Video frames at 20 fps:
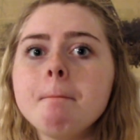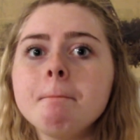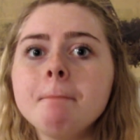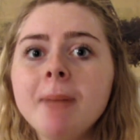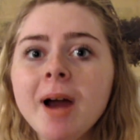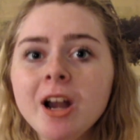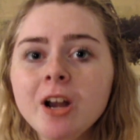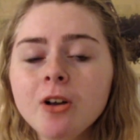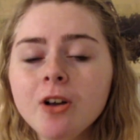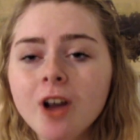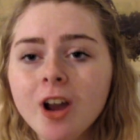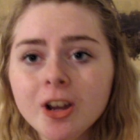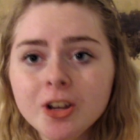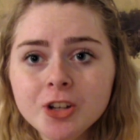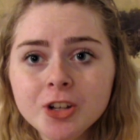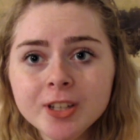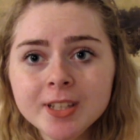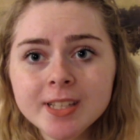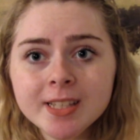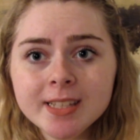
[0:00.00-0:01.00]

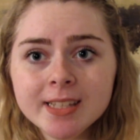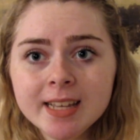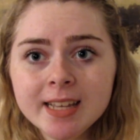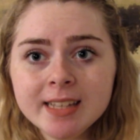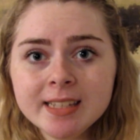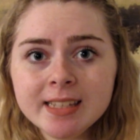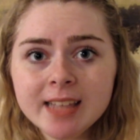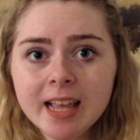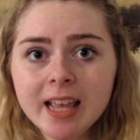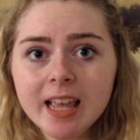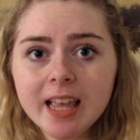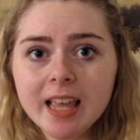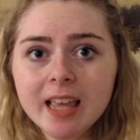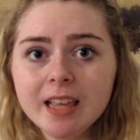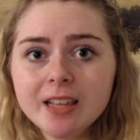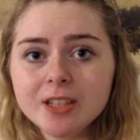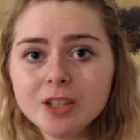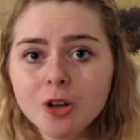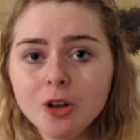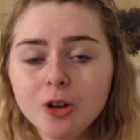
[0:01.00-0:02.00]
mitochondrial disease
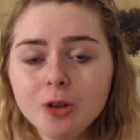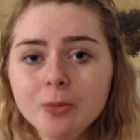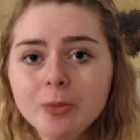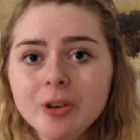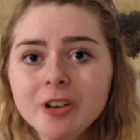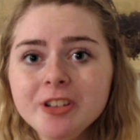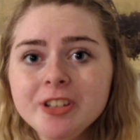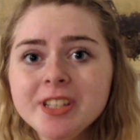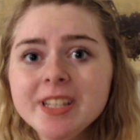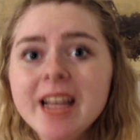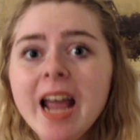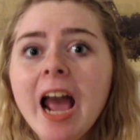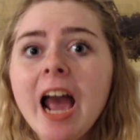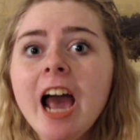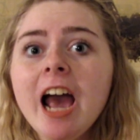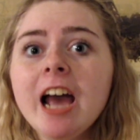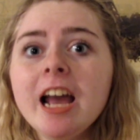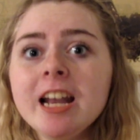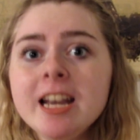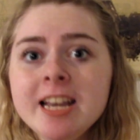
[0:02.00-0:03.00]
is almost
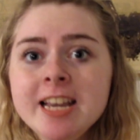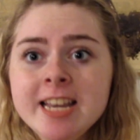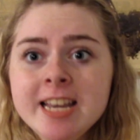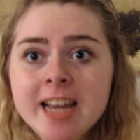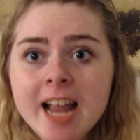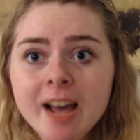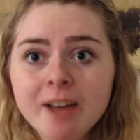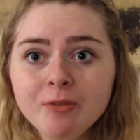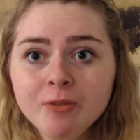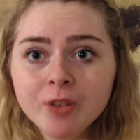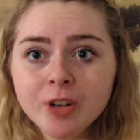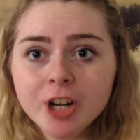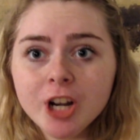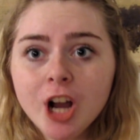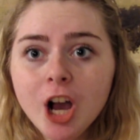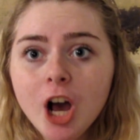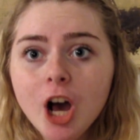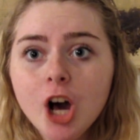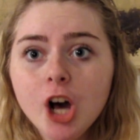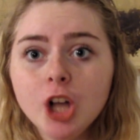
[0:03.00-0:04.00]

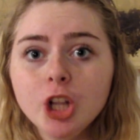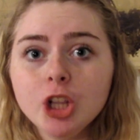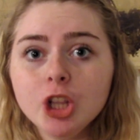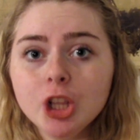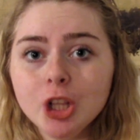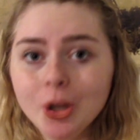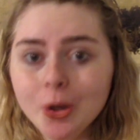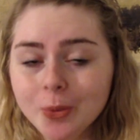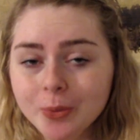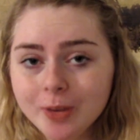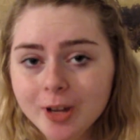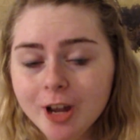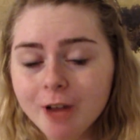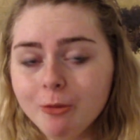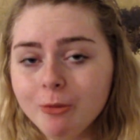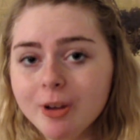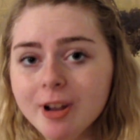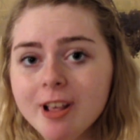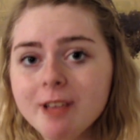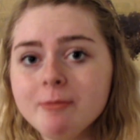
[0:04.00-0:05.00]
never alone.
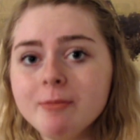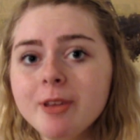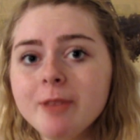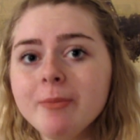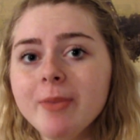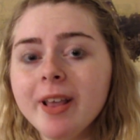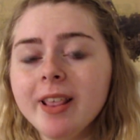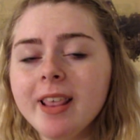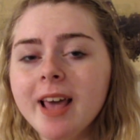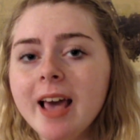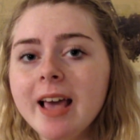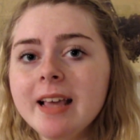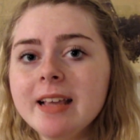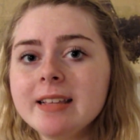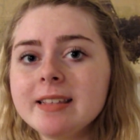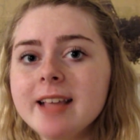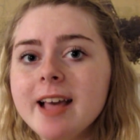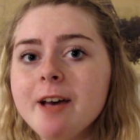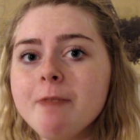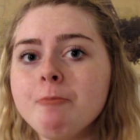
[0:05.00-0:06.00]
And what I mean by that
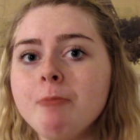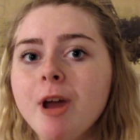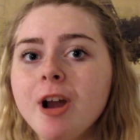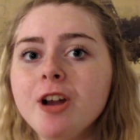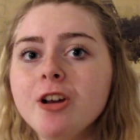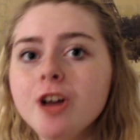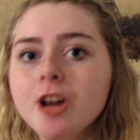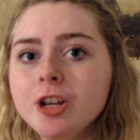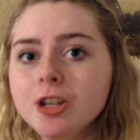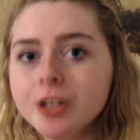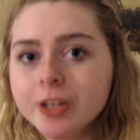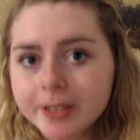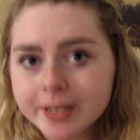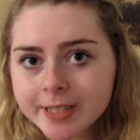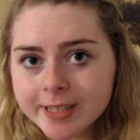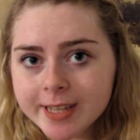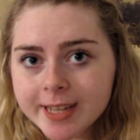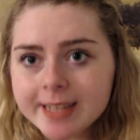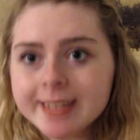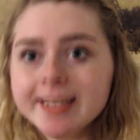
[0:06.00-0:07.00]
is that mitochondrial
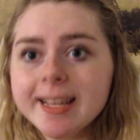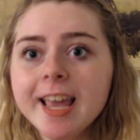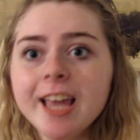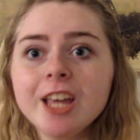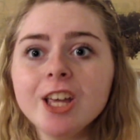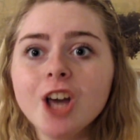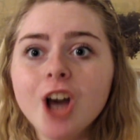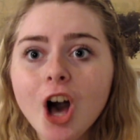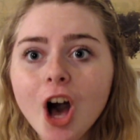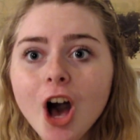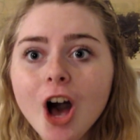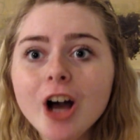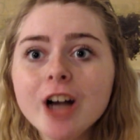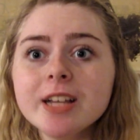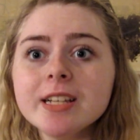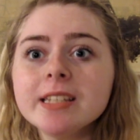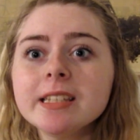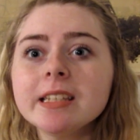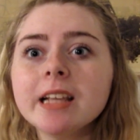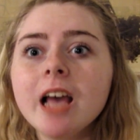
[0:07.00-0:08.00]
disease can
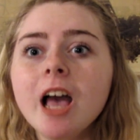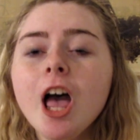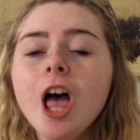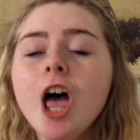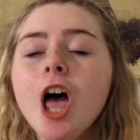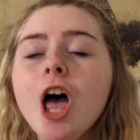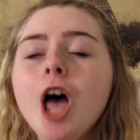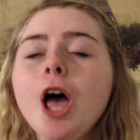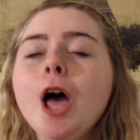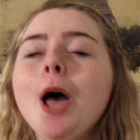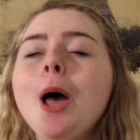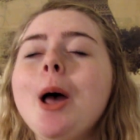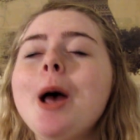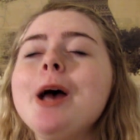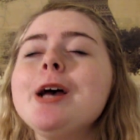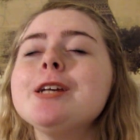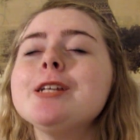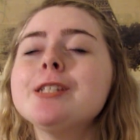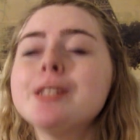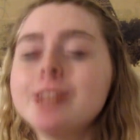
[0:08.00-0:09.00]
cause
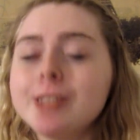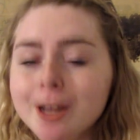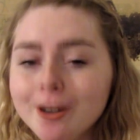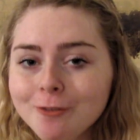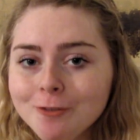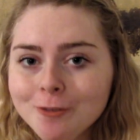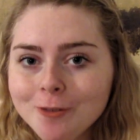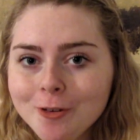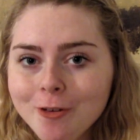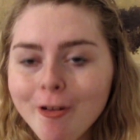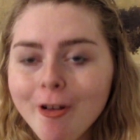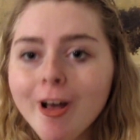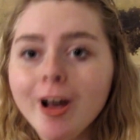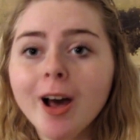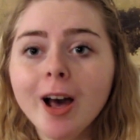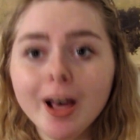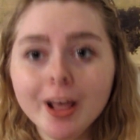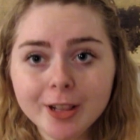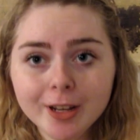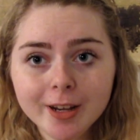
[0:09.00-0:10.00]
several
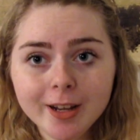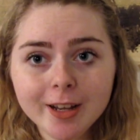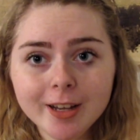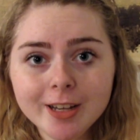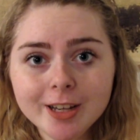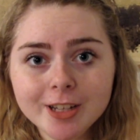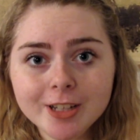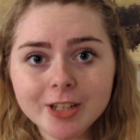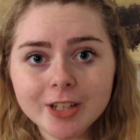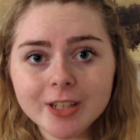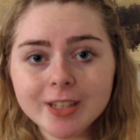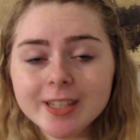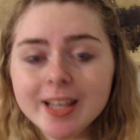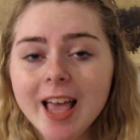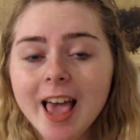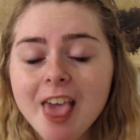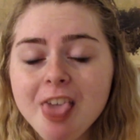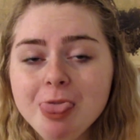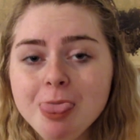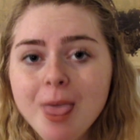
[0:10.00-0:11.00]
other conditions
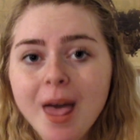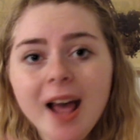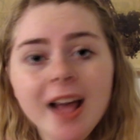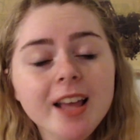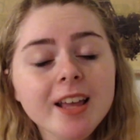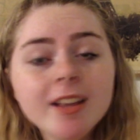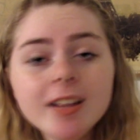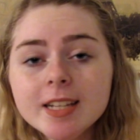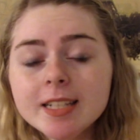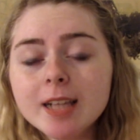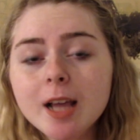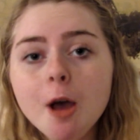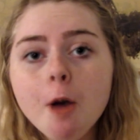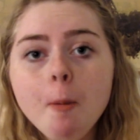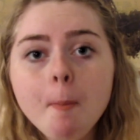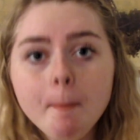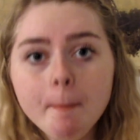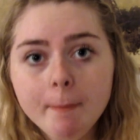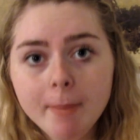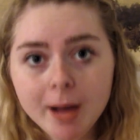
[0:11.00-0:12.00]
and that is
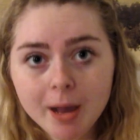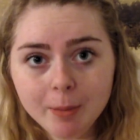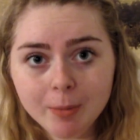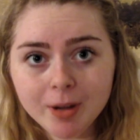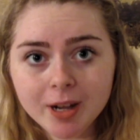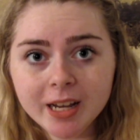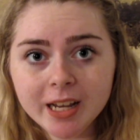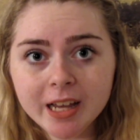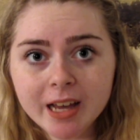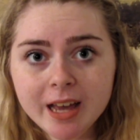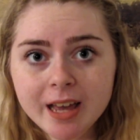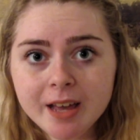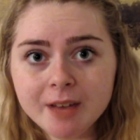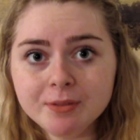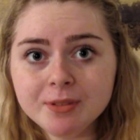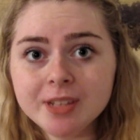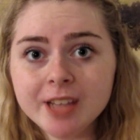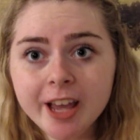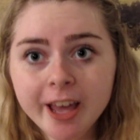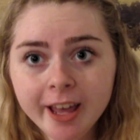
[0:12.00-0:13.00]
my body. I
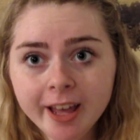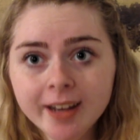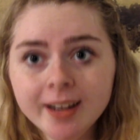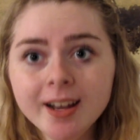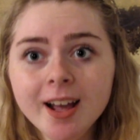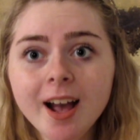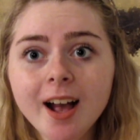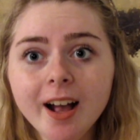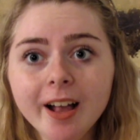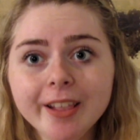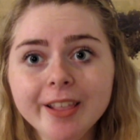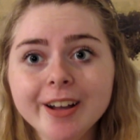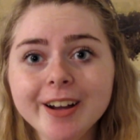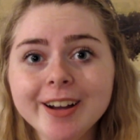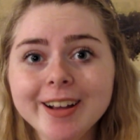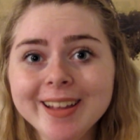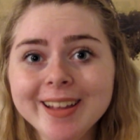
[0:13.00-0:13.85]
have 10 other